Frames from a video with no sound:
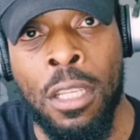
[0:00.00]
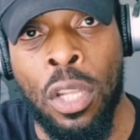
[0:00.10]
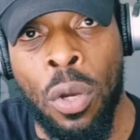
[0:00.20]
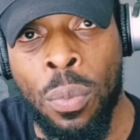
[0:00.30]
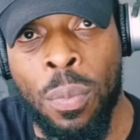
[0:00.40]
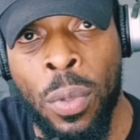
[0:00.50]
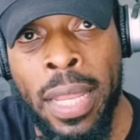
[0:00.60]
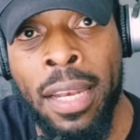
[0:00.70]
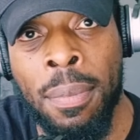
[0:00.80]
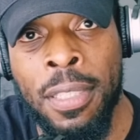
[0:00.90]
So
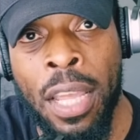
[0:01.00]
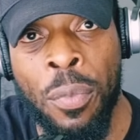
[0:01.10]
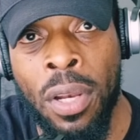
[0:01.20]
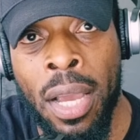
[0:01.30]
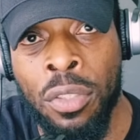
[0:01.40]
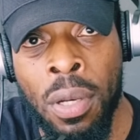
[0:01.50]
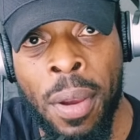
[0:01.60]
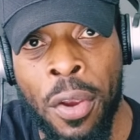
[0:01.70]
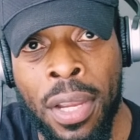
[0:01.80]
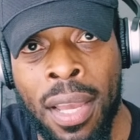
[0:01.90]
we'd end up staying reliant on
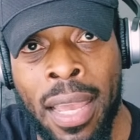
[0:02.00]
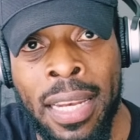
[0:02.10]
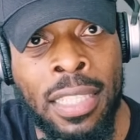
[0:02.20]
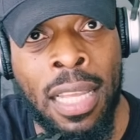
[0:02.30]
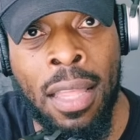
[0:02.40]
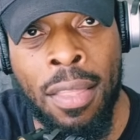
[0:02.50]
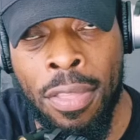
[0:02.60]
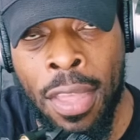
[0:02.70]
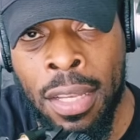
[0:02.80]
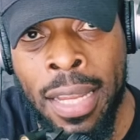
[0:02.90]
America. Anything
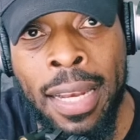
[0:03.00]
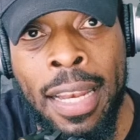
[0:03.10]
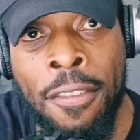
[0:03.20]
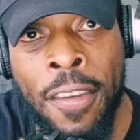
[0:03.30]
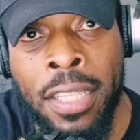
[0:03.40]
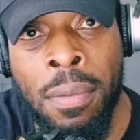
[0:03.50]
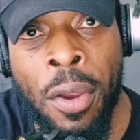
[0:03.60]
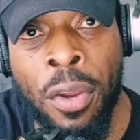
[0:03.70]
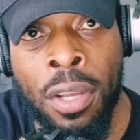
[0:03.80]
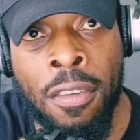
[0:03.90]
that affects
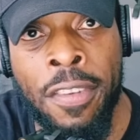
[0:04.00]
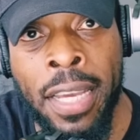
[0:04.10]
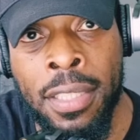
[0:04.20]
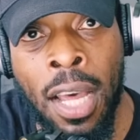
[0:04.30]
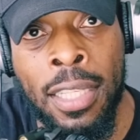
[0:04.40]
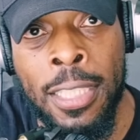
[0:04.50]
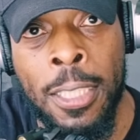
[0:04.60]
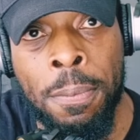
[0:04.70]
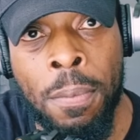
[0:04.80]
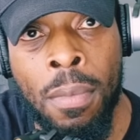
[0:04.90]
America affects us.